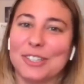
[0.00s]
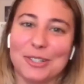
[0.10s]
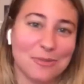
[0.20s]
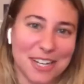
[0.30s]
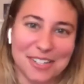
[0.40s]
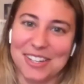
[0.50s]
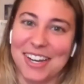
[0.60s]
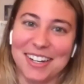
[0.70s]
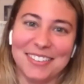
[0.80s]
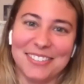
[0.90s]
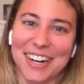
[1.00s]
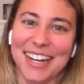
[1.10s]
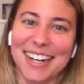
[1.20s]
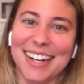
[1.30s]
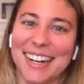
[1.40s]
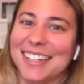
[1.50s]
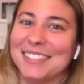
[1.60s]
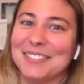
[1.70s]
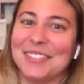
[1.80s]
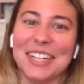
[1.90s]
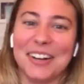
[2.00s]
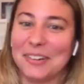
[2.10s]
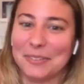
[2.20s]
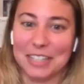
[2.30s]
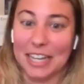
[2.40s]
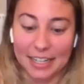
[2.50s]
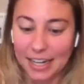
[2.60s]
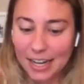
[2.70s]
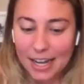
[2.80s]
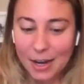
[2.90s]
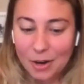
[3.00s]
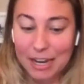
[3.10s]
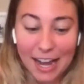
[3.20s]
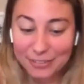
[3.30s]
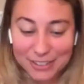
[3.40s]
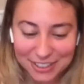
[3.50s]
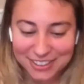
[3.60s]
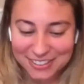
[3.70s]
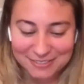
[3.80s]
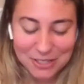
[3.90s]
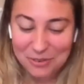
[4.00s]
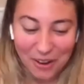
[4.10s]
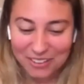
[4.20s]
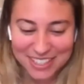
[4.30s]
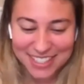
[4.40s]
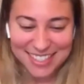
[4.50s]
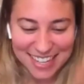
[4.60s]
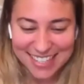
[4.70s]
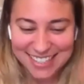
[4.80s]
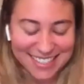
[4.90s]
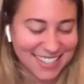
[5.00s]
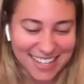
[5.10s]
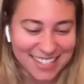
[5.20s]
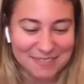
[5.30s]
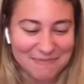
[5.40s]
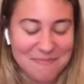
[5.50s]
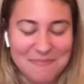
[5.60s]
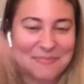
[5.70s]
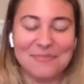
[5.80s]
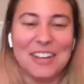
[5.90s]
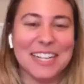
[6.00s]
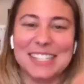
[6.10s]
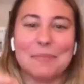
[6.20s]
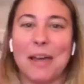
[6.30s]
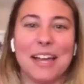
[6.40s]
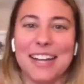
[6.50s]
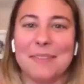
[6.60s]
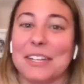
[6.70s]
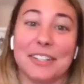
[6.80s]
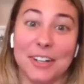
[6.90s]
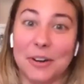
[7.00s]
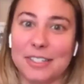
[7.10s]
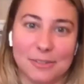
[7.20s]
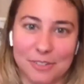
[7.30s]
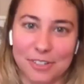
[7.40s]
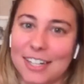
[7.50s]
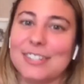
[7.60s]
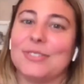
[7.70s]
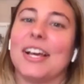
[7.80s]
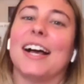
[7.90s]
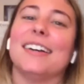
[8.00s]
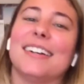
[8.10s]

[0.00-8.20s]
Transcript: to the wayside, right? Um, we all were like, we have to do all these things and fix the pandemic, you know, as if we're going to do that